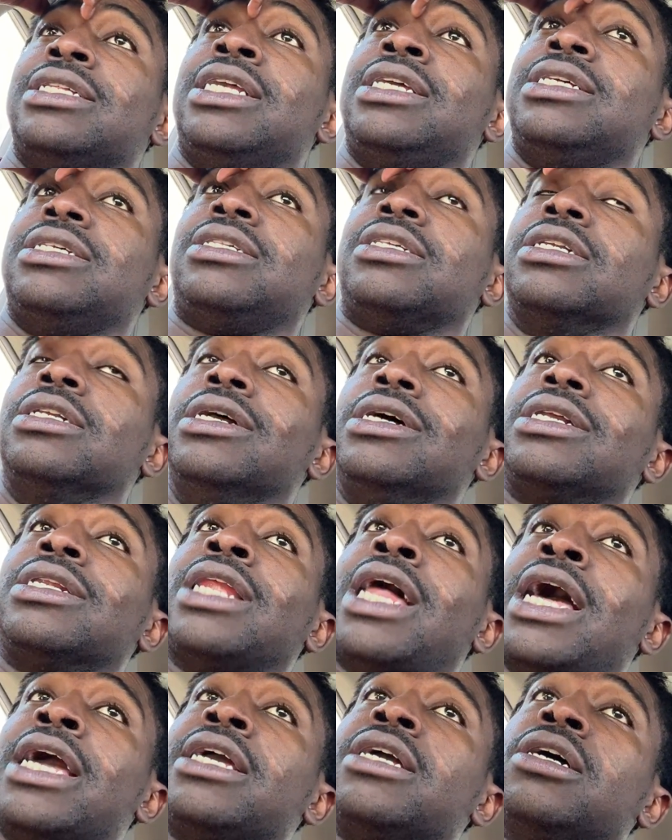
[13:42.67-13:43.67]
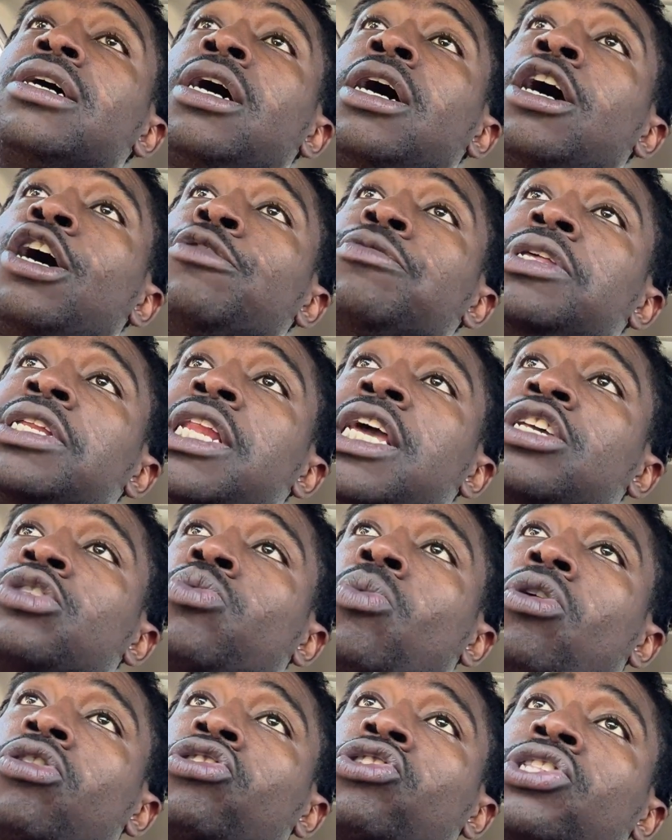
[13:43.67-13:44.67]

needs to look like um, the next water